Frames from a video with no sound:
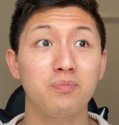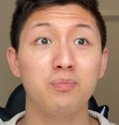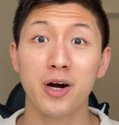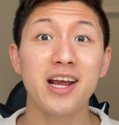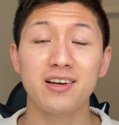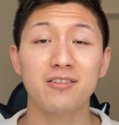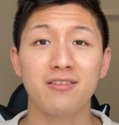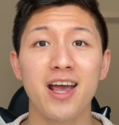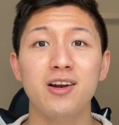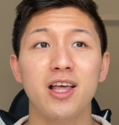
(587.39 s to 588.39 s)
break,
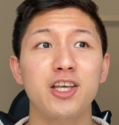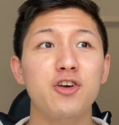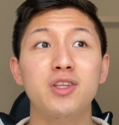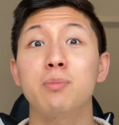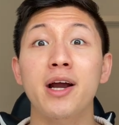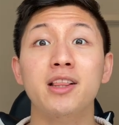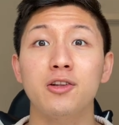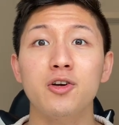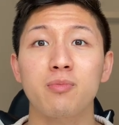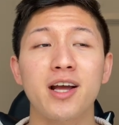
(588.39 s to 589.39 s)
right? Like you have to break the
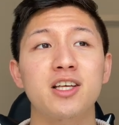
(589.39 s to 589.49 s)
loop, right?